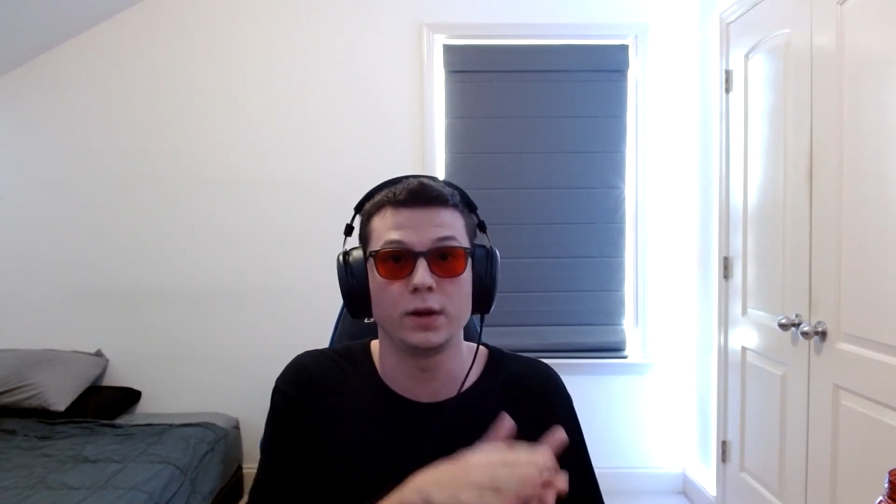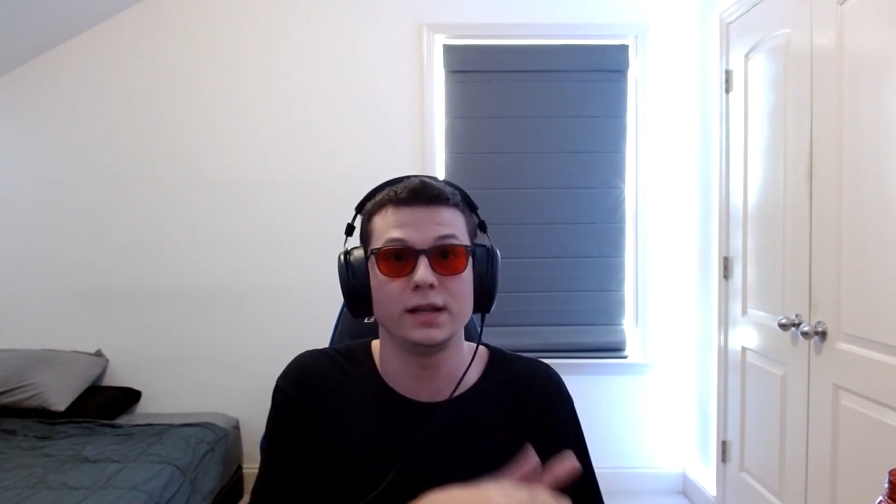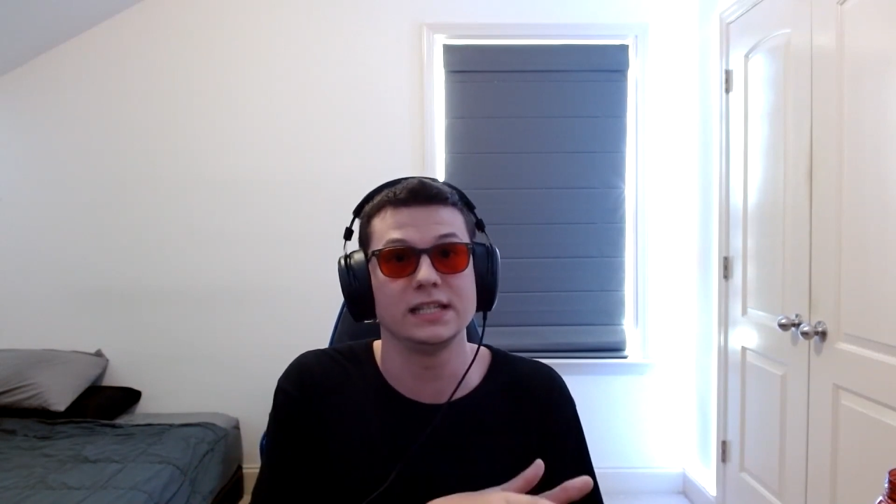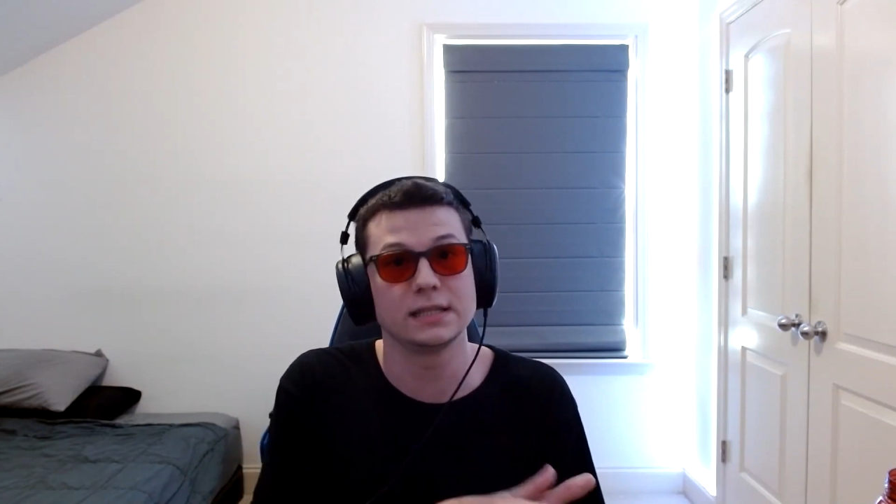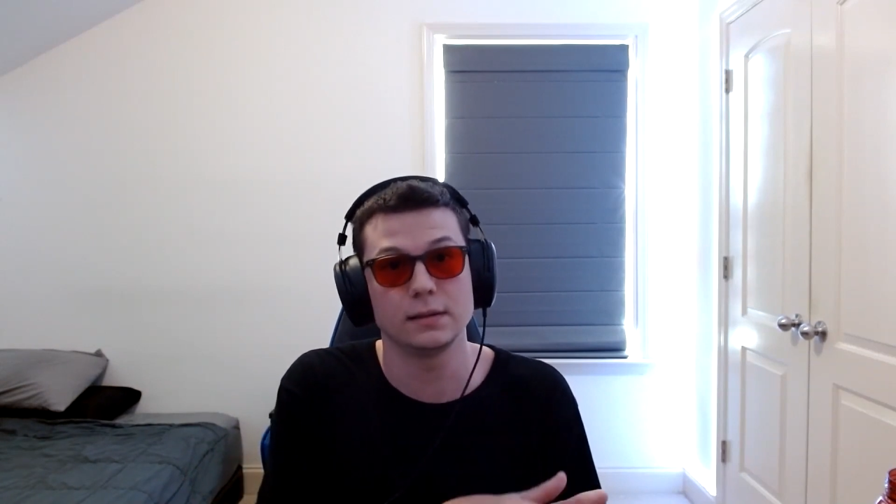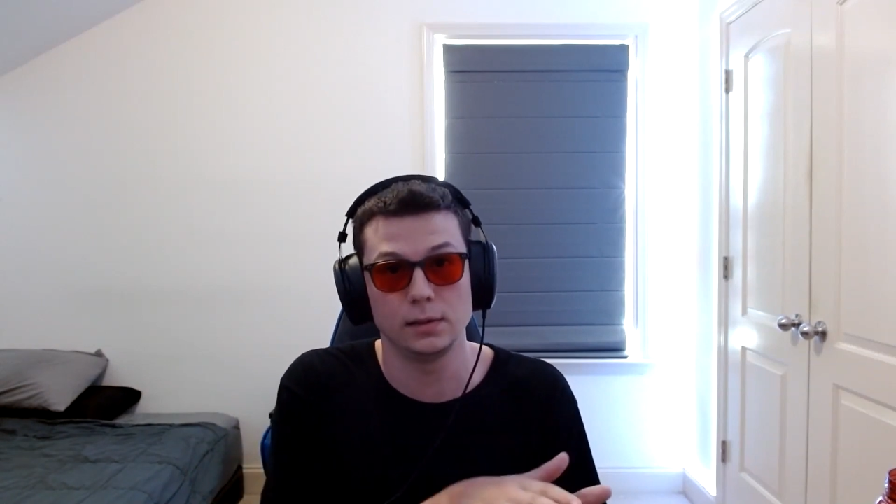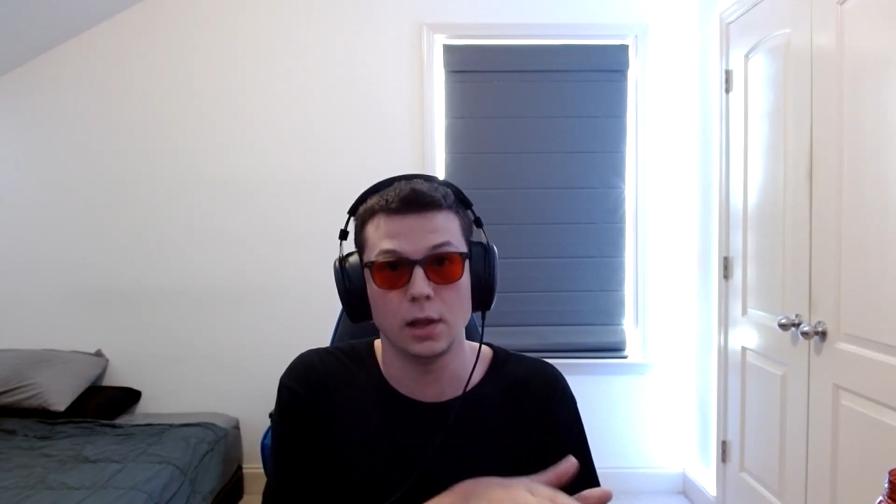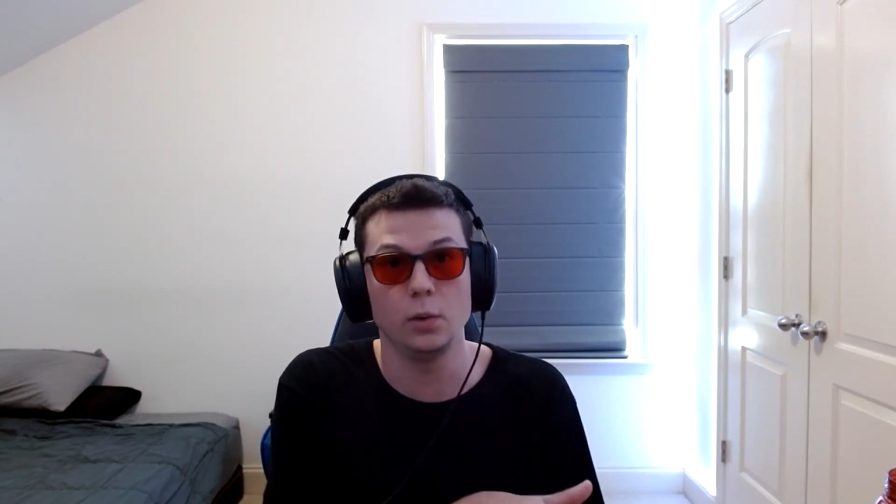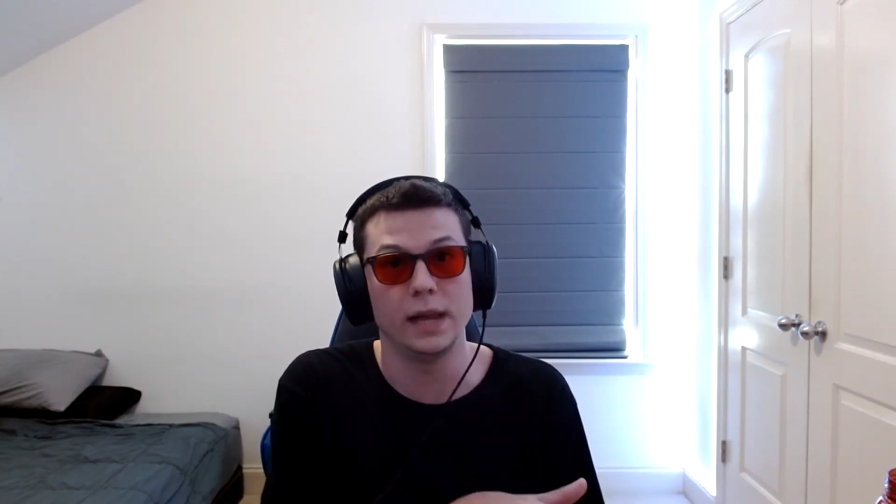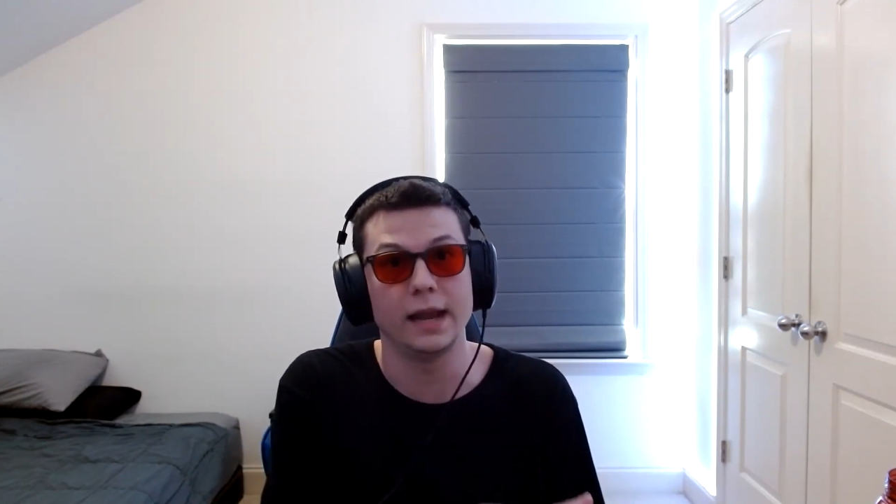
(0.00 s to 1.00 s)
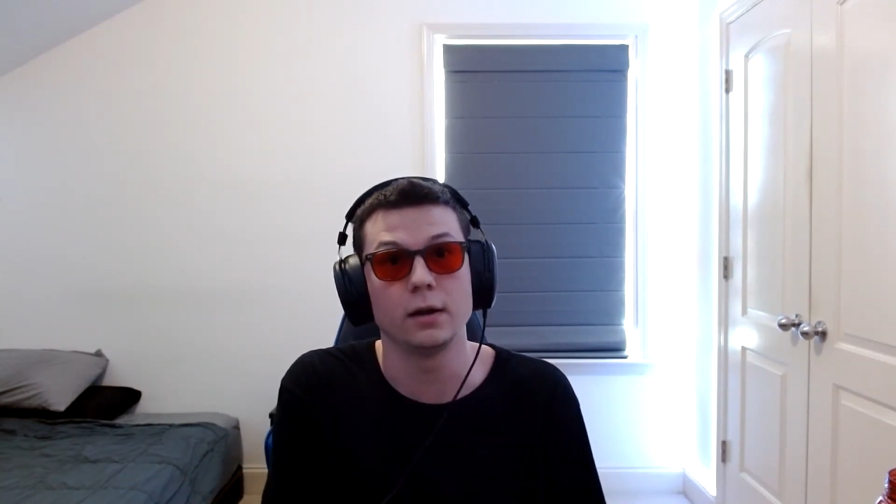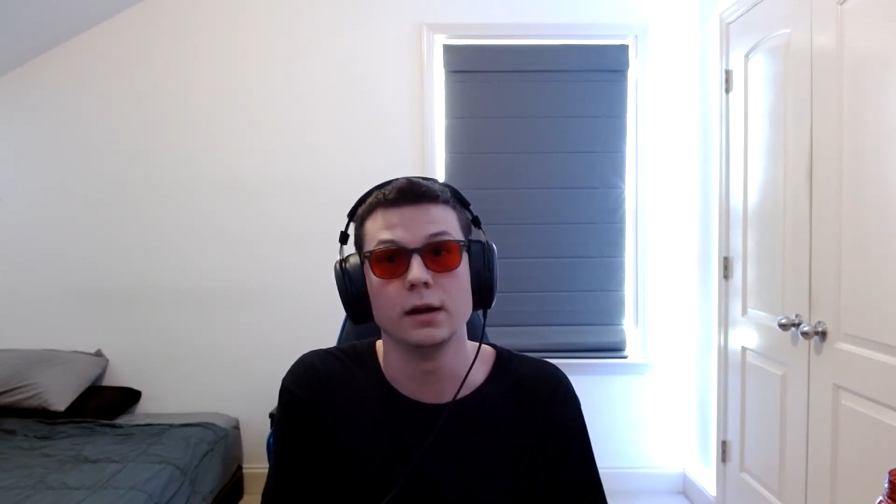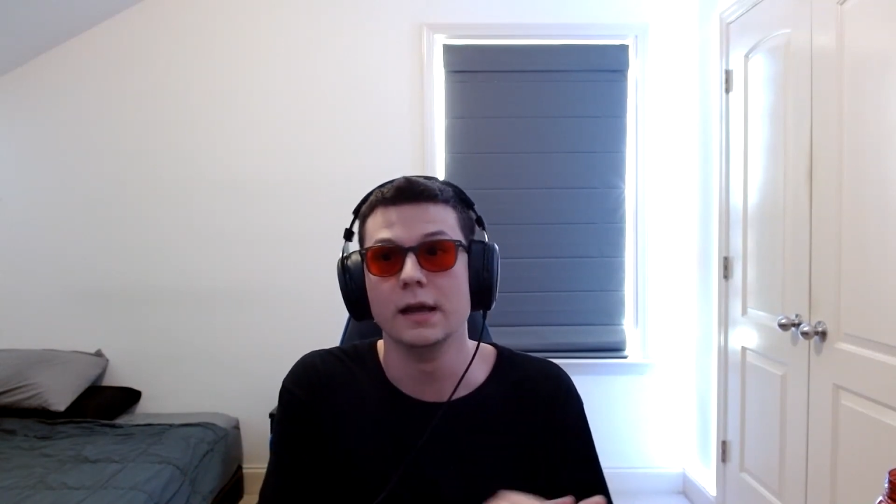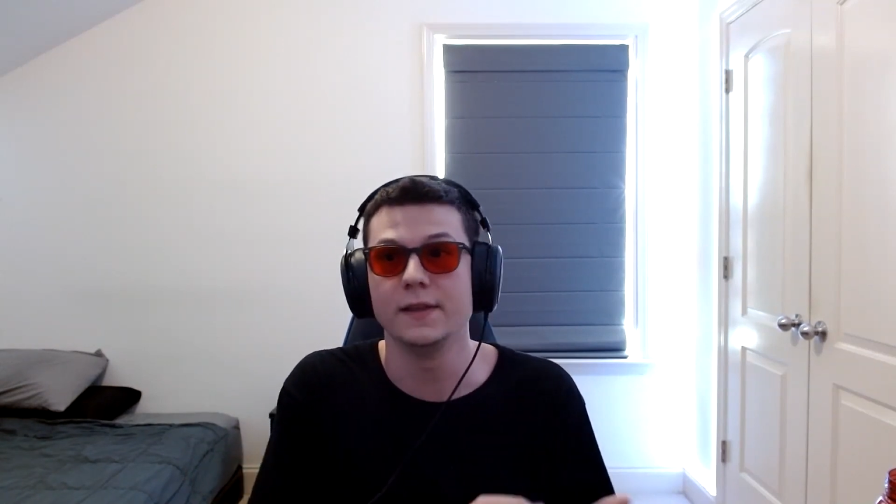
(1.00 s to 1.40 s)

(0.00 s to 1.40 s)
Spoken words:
really low layer.